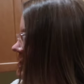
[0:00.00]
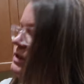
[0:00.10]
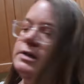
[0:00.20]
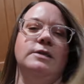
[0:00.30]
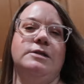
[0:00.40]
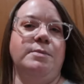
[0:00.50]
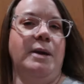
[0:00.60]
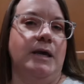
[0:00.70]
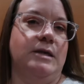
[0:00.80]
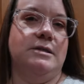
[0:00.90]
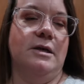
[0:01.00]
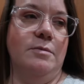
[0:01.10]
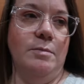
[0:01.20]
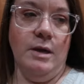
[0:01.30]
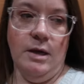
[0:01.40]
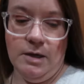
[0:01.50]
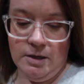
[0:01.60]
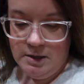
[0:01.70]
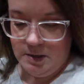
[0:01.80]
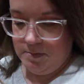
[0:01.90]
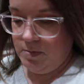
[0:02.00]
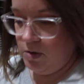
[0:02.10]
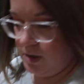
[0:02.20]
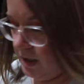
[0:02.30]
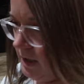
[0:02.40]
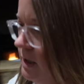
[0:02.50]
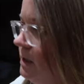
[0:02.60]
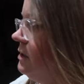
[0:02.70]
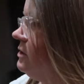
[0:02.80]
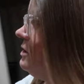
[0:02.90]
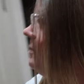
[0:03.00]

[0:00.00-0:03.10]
started to make some pudding. She